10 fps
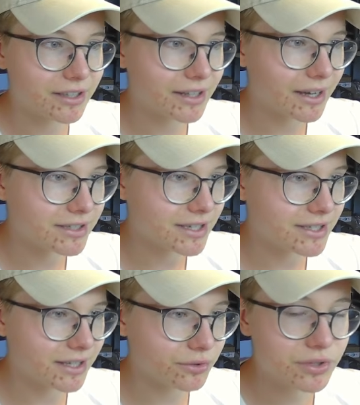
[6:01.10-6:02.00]
does is
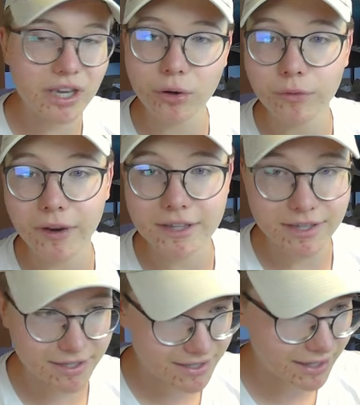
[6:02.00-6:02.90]
that you sacrifice
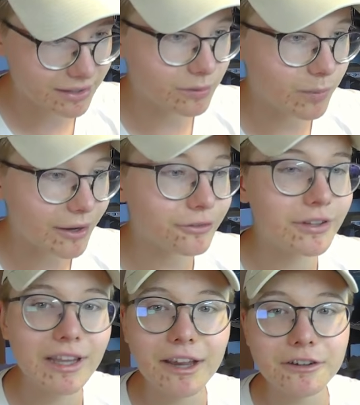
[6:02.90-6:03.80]
exactly one of the
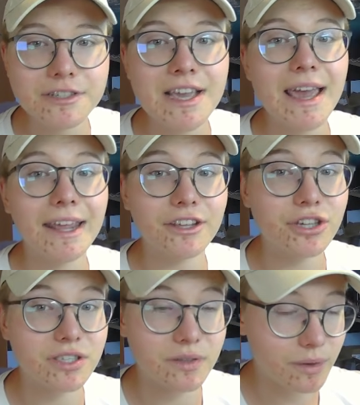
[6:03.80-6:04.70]
layers and it
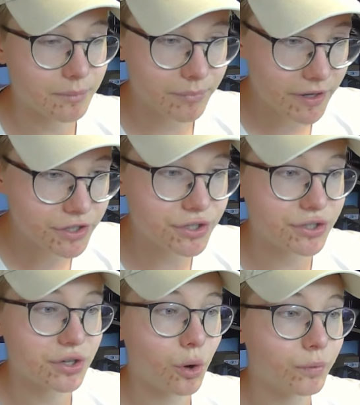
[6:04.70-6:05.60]
just
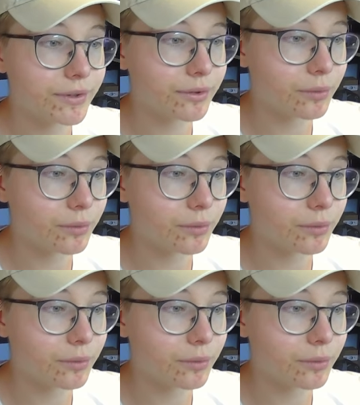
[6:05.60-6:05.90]
bridges over the